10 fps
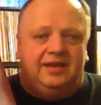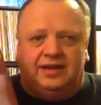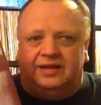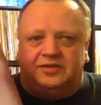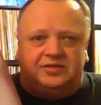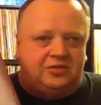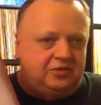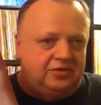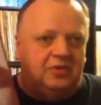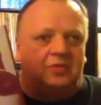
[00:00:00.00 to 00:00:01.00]
I just
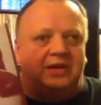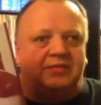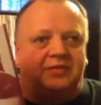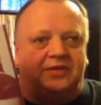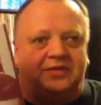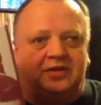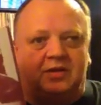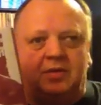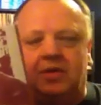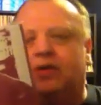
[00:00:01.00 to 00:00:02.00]
could not wait for this to
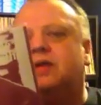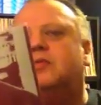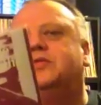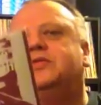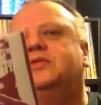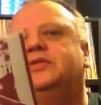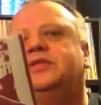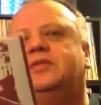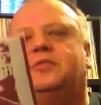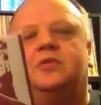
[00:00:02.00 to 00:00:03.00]
come out, and I was not
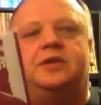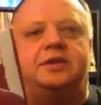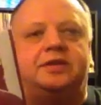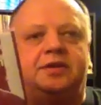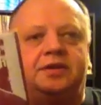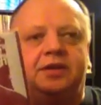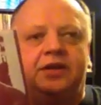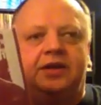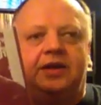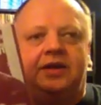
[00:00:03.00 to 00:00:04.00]
disappointed.
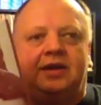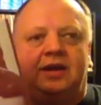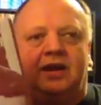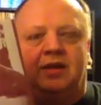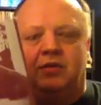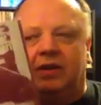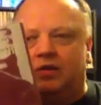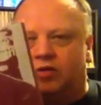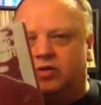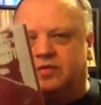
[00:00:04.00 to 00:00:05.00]
Reel
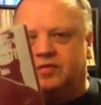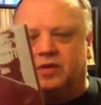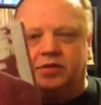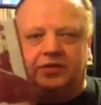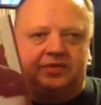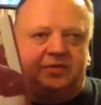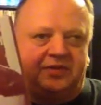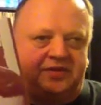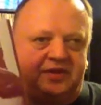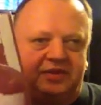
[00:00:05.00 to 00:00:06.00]
Around the Fountain is
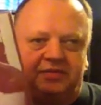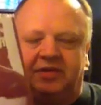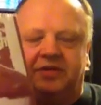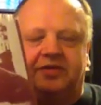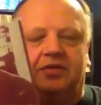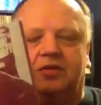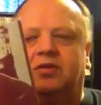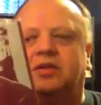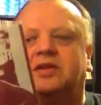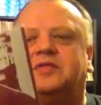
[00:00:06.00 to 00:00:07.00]
about 6 minutes
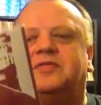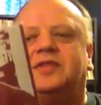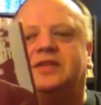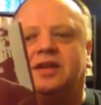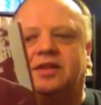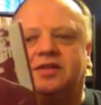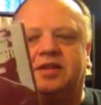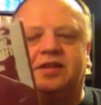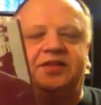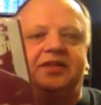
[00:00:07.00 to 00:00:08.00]
long. It's
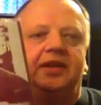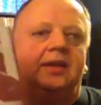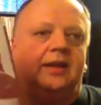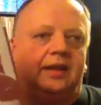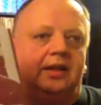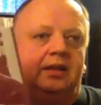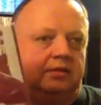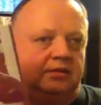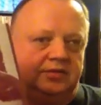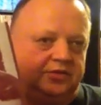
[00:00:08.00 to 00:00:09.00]
fantastic. Still Ill
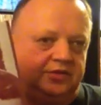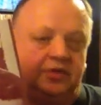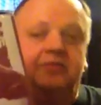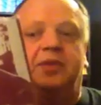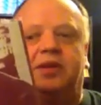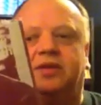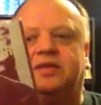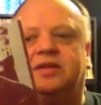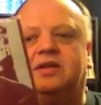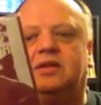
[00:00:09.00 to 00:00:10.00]
should have been a
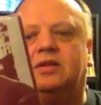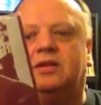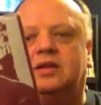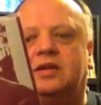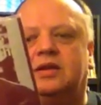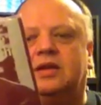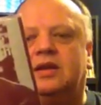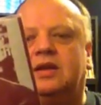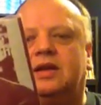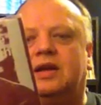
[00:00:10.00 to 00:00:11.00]
single.
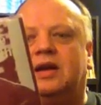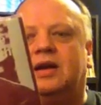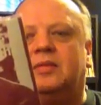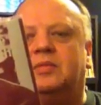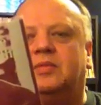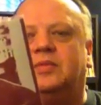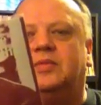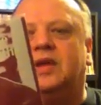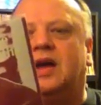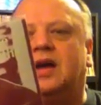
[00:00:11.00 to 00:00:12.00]

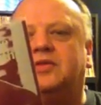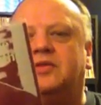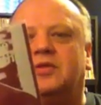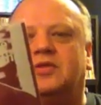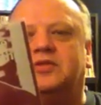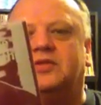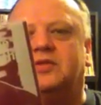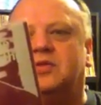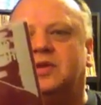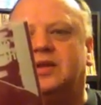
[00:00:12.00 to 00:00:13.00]
The Hand That Rocks the
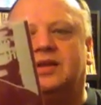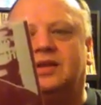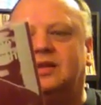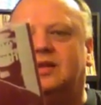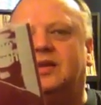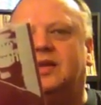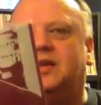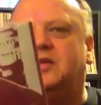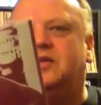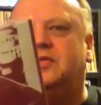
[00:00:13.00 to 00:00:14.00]
Cradle.
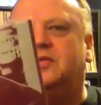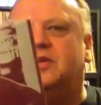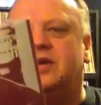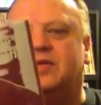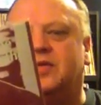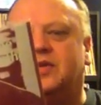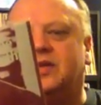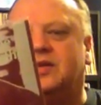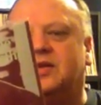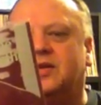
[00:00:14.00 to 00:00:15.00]
You've Got
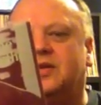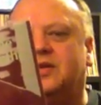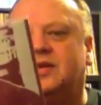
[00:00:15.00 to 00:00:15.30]
Everything Now.